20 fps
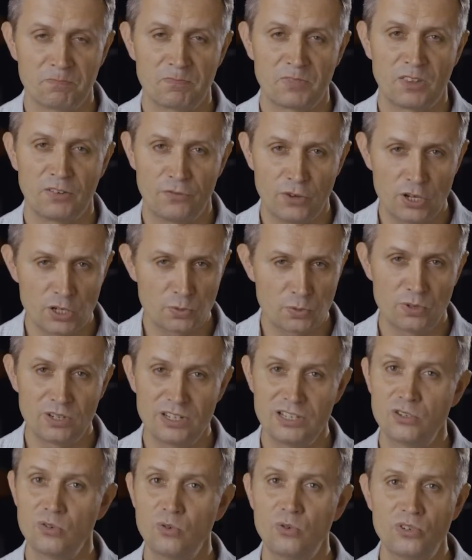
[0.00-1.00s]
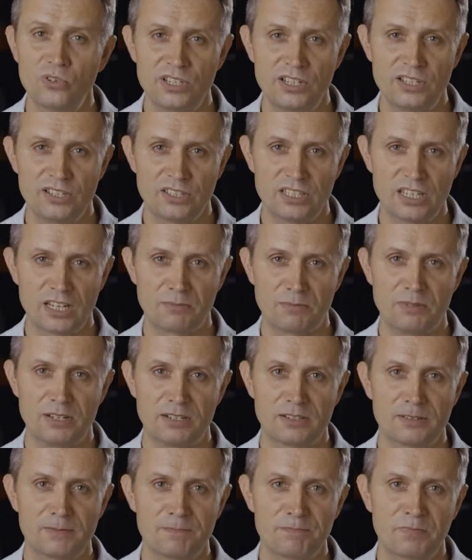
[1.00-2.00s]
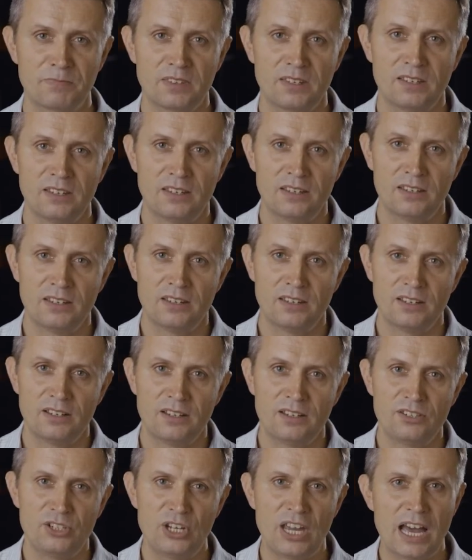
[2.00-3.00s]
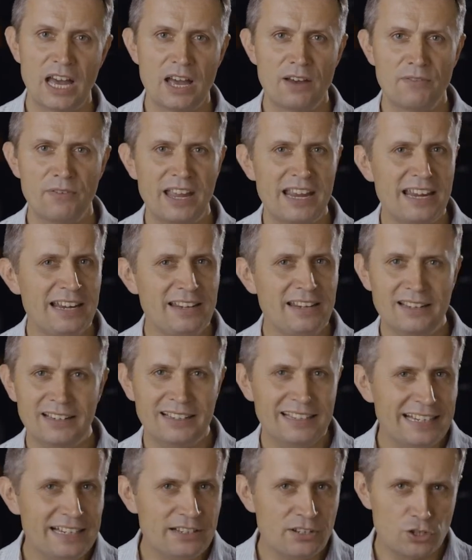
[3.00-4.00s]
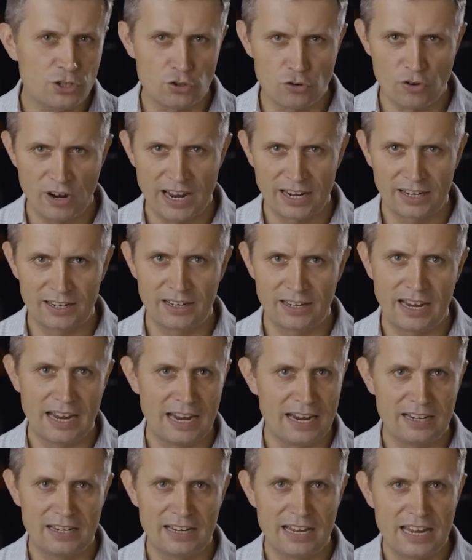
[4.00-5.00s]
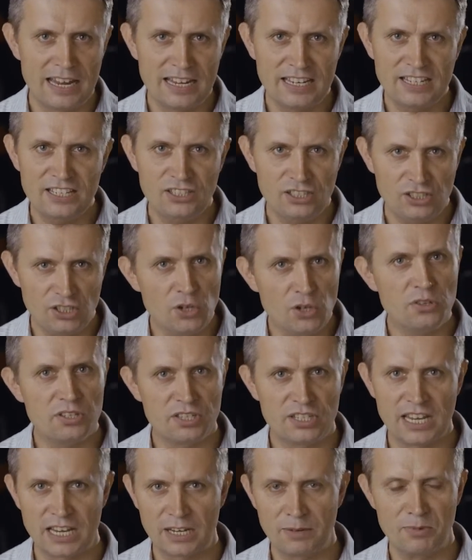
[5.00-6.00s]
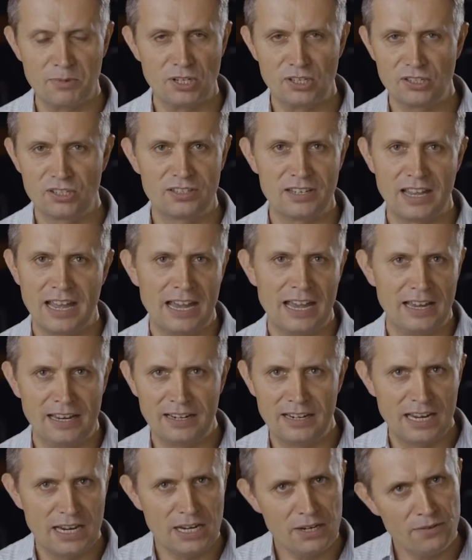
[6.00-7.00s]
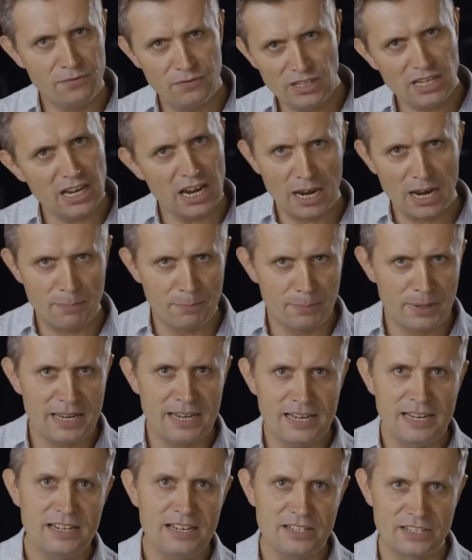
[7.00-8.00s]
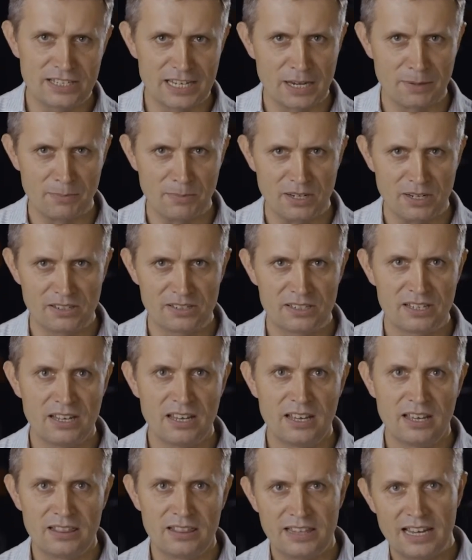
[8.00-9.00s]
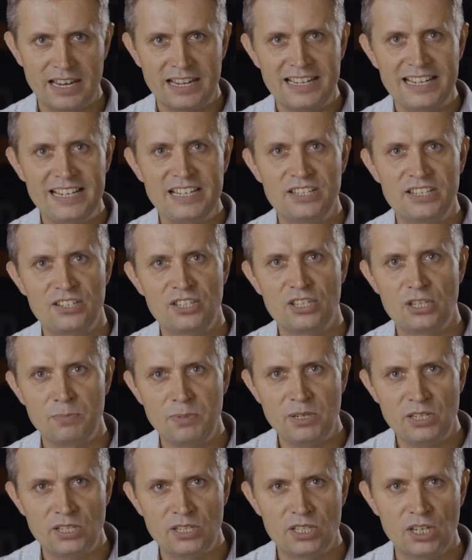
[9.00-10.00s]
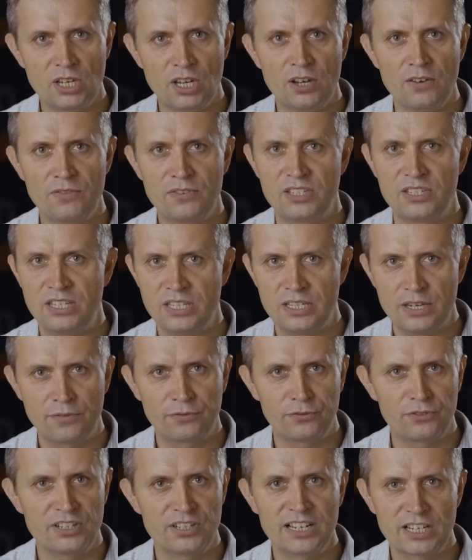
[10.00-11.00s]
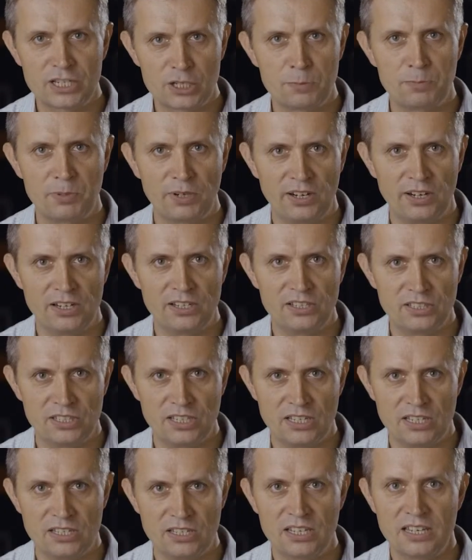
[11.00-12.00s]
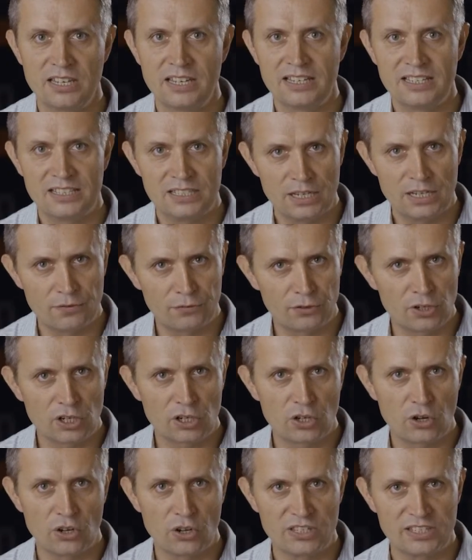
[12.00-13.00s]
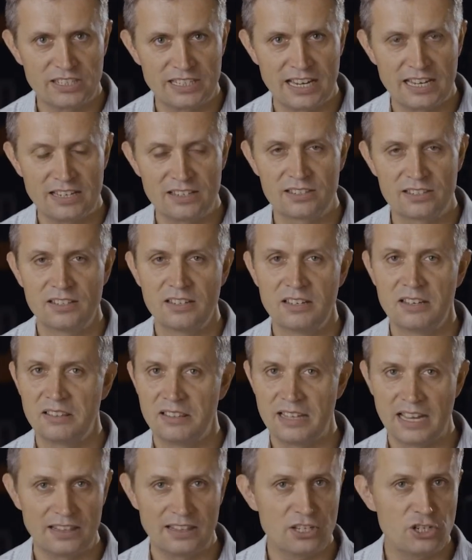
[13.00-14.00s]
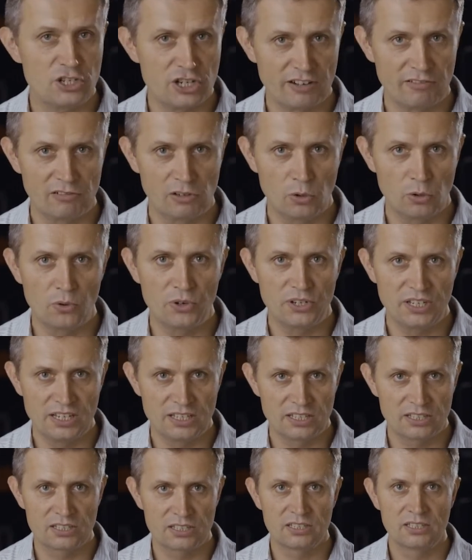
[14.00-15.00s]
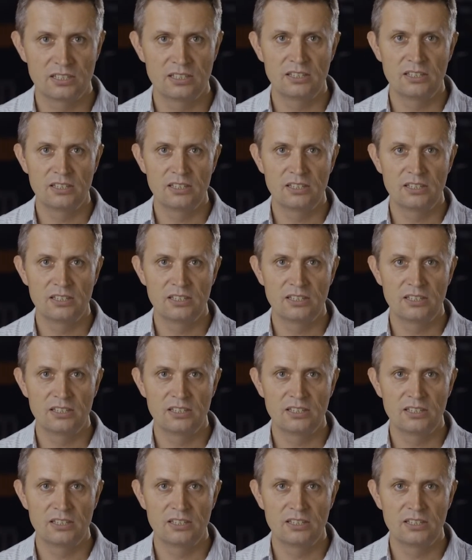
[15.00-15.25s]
The first one is audience segment. Do you have a leaders track and a youth segment and a VIP segment that needs to be served different experiences, different content than the general audience?